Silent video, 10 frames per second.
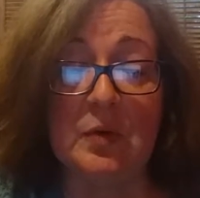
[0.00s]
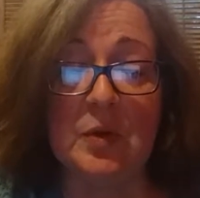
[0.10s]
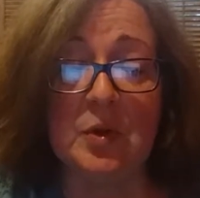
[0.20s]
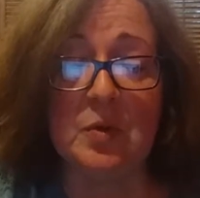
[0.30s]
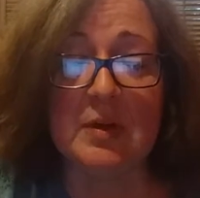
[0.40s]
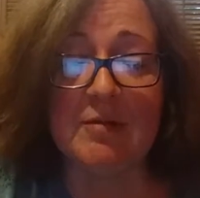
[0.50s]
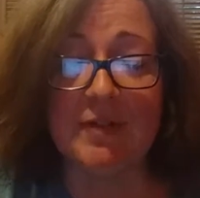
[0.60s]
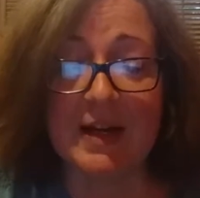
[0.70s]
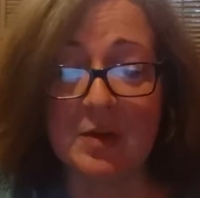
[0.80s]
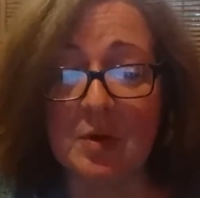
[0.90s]
you can
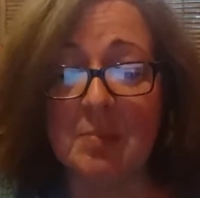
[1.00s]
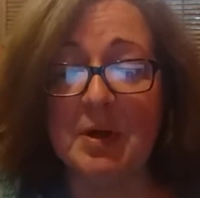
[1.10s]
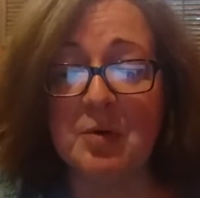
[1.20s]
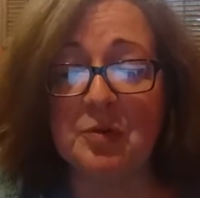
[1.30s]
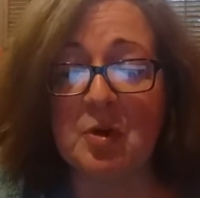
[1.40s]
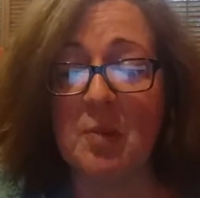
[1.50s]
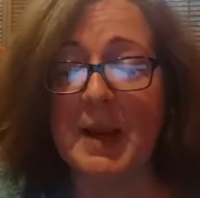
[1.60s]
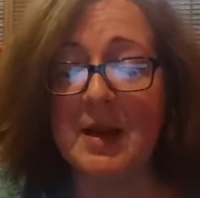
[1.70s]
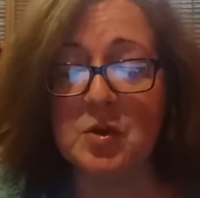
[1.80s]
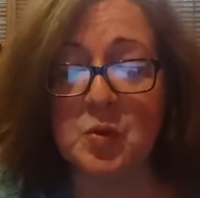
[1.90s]
find her on Periscope
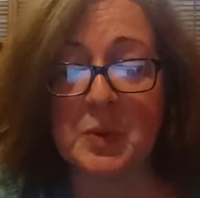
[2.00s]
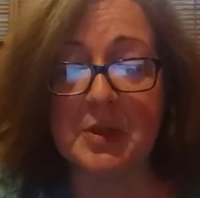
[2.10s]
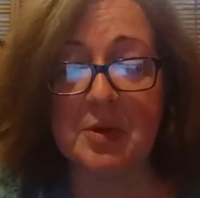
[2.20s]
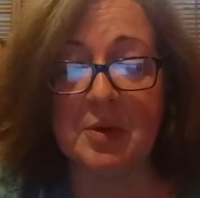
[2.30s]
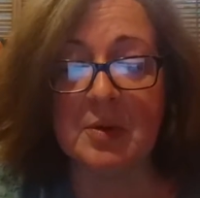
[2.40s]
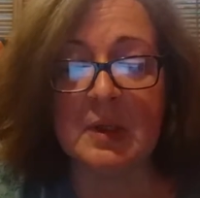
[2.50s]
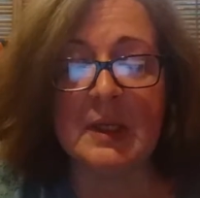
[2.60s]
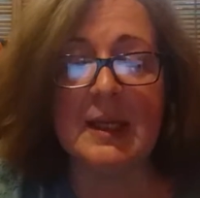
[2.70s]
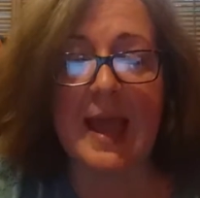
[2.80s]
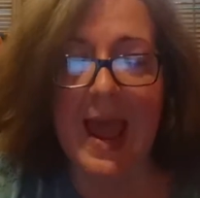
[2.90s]
and Twitter
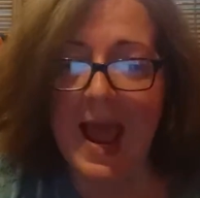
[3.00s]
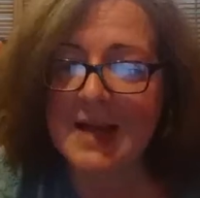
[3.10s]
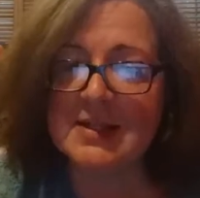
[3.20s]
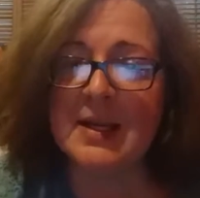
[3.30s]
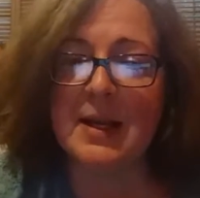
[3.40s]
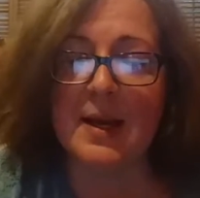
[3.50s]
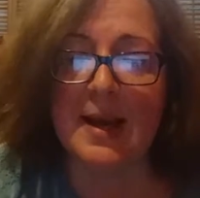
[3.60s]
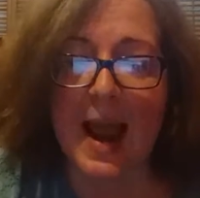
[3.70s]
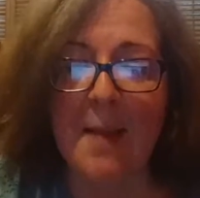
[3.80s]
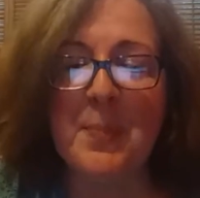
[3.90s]
at
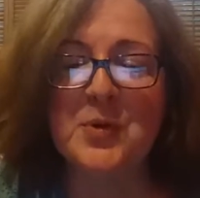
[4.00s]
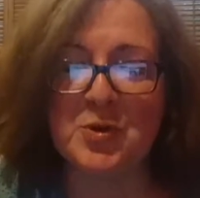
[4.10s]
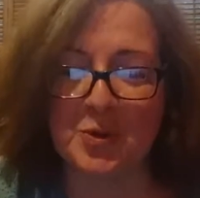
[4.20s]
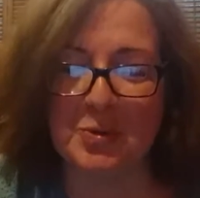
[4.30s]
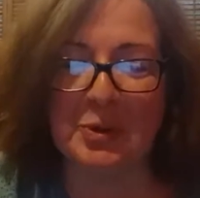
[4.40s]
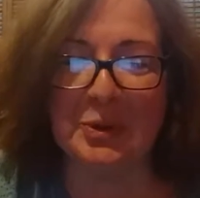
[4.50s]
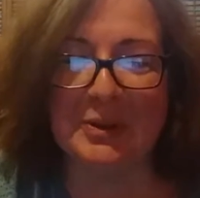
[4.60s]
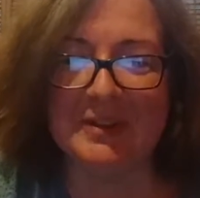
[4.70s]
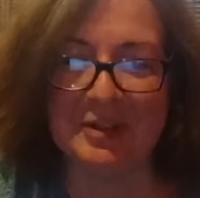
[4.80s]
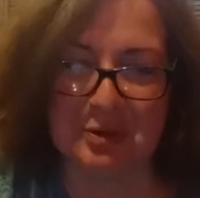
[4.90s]

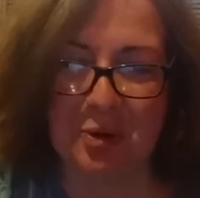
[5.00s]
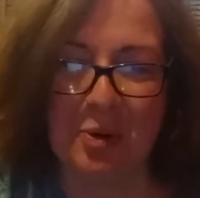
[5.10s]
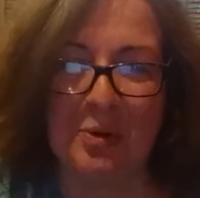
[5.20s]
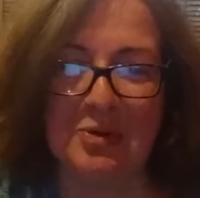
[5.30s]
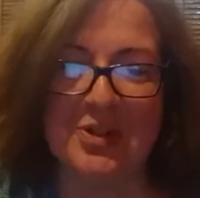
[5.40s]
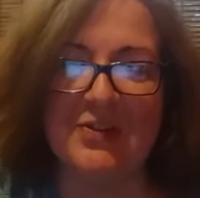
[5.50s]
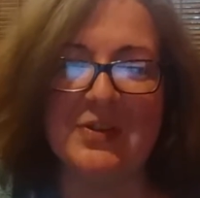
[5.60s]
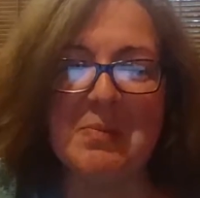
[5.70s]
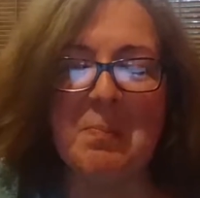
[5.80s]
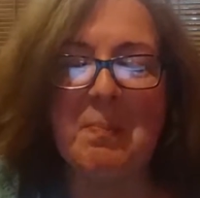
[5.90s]
Natural Nicole. She's
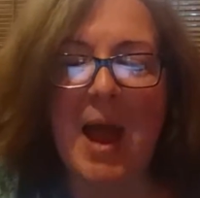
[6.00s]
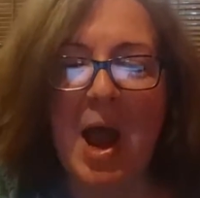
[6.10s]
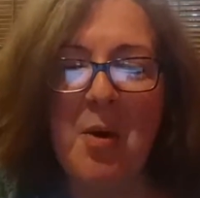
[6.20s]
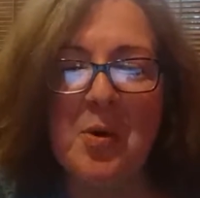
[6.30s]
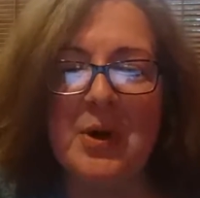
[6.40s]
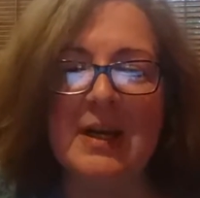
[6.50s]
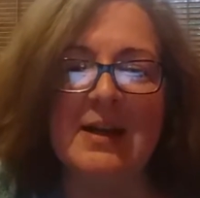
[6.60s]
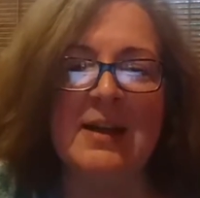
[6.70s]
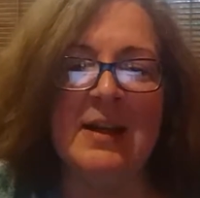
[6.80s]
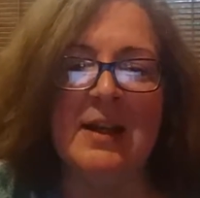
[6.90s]

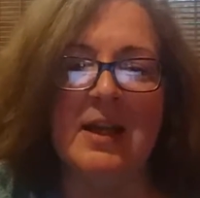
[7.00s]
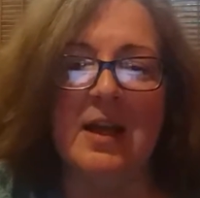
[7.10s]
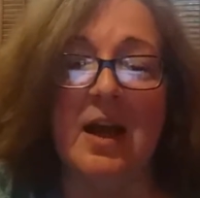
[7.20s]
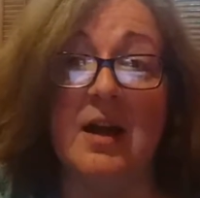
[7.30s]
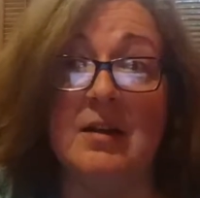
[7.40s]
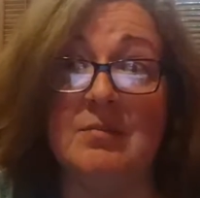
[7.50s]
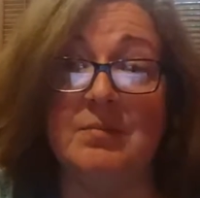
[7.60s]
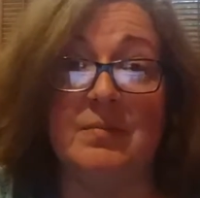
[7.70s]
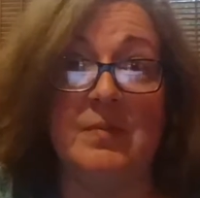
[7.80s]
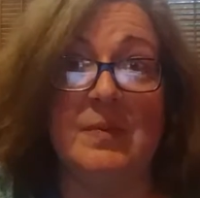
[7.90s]
empowering.
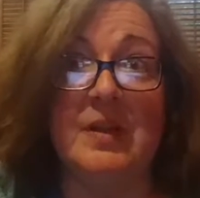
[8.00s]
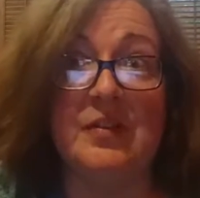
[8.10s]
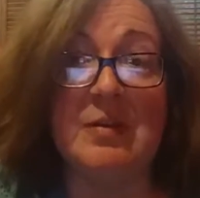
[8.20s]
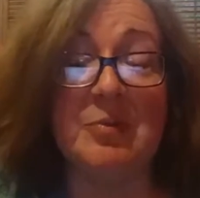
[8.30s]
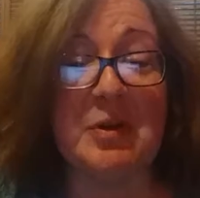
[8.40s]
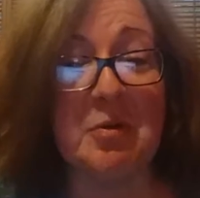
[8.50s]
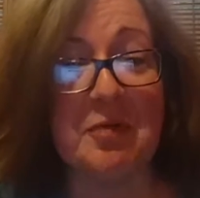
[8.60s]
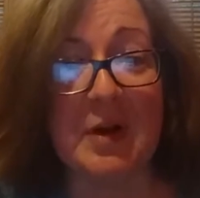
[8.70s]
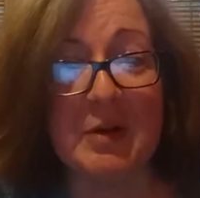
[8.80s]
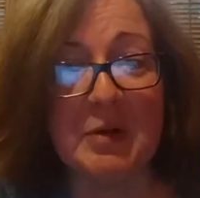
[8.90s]
It seems that her
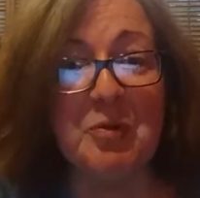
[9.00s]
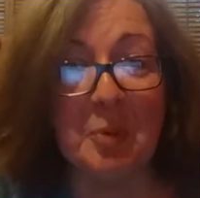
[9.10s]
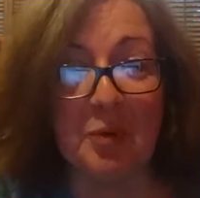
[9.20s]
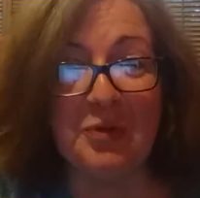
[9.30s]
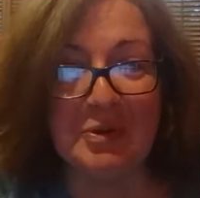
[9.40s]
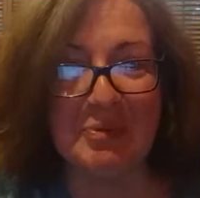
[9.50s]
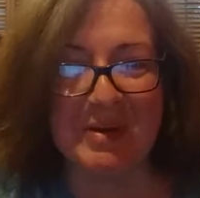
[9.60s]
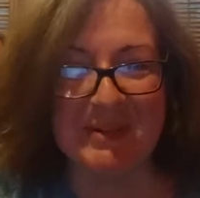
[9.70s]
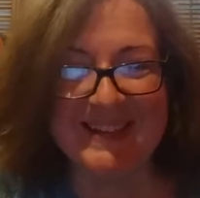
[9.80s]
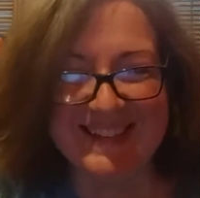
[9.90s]
following is mostly
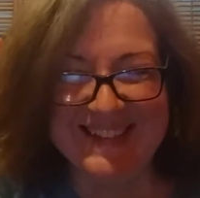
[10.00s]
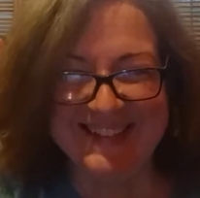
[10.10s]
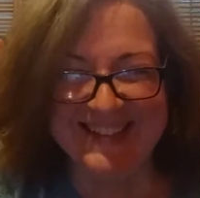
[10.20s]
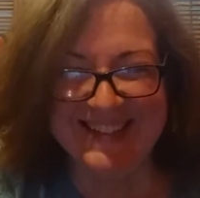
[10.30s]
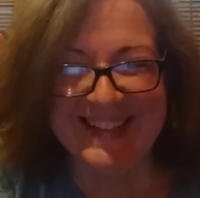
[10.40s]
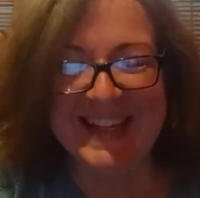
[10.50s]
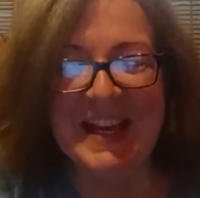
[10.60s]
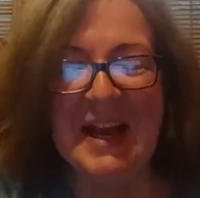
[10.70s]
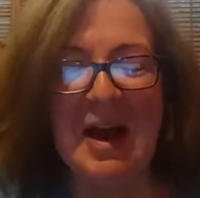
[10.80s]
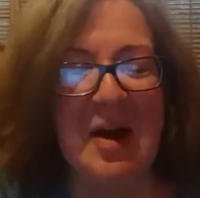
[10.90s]
women,
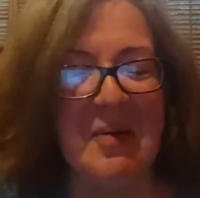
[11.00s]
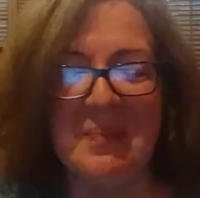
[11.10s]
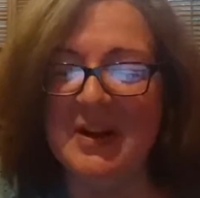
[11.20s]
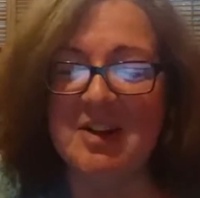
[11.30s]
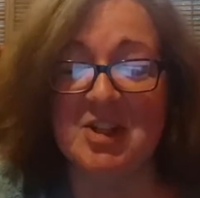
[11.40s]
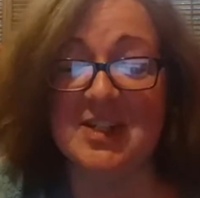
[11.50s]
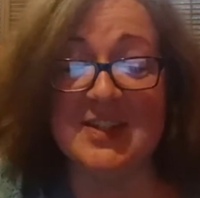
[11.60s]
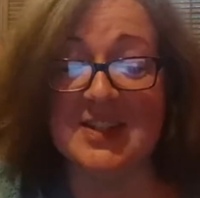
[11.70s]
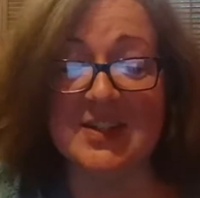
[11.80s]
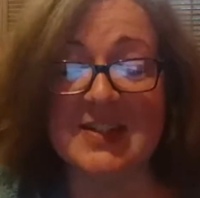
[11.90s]
but
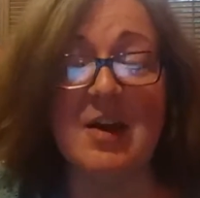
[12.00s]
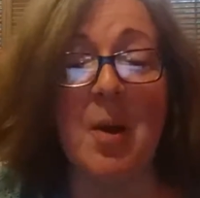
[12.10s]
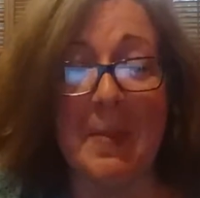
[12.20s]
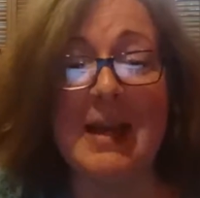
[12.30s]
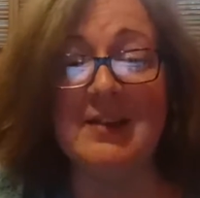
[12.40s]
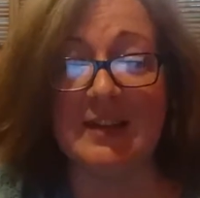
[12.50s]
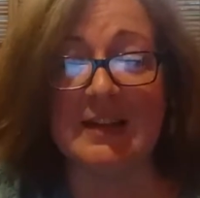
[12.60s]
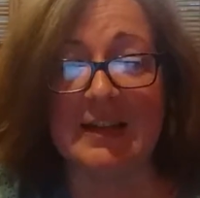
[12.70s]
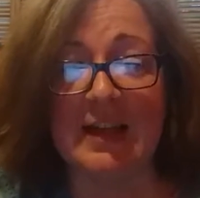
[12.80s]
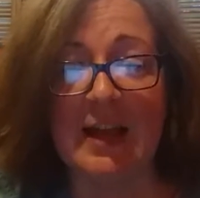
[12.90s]
she's just
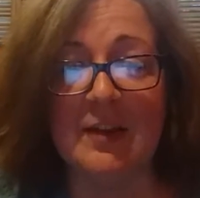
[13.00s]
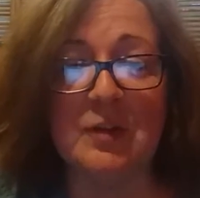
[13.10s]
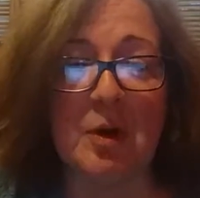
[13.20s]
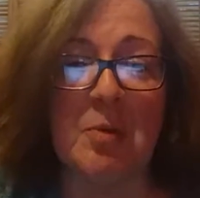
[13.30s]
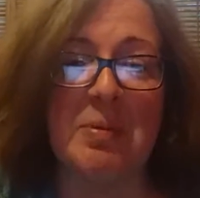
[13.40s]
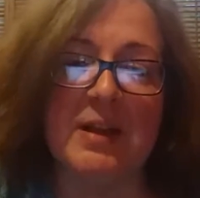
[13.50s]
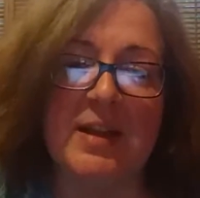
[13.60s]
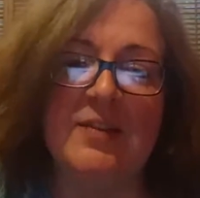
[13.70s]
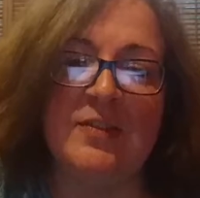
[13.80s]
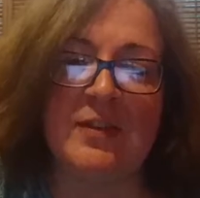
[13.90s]
amazing. So
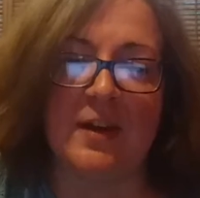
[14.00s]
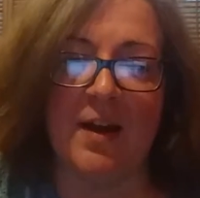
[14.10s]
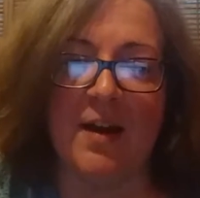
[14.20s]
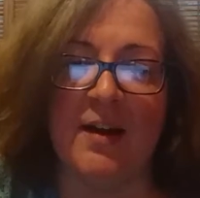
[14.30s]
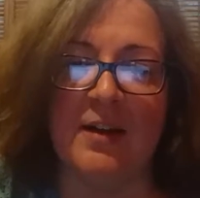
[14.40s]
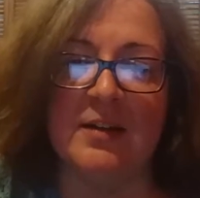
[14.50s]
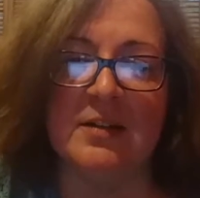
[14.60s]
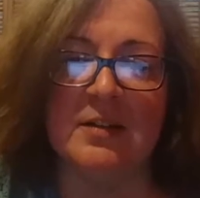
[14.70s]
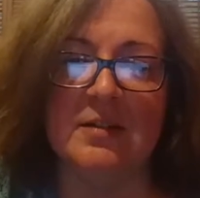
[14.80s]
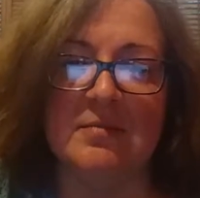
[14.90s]
please check